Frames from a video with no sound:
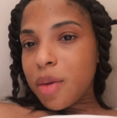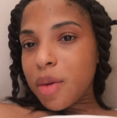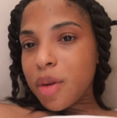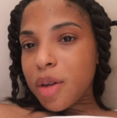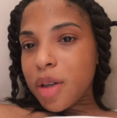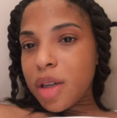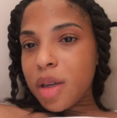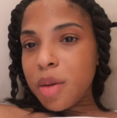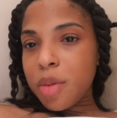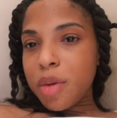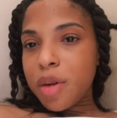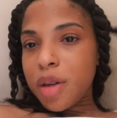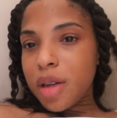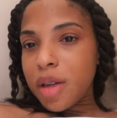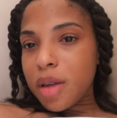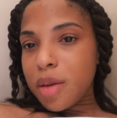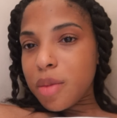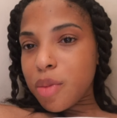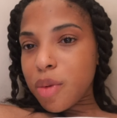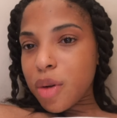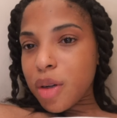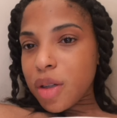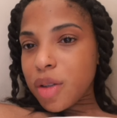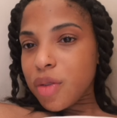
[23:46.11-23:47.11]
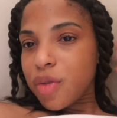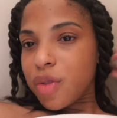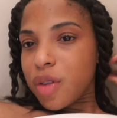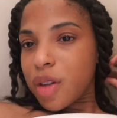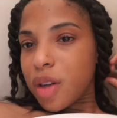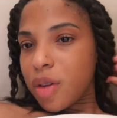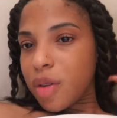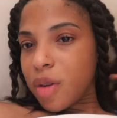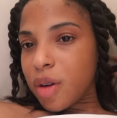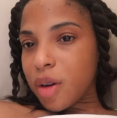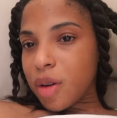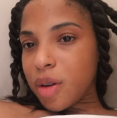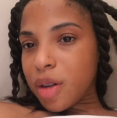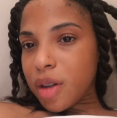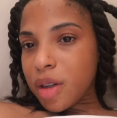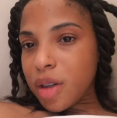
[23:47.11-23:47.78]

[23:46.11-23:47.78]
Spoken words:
We're keeping it breastfed around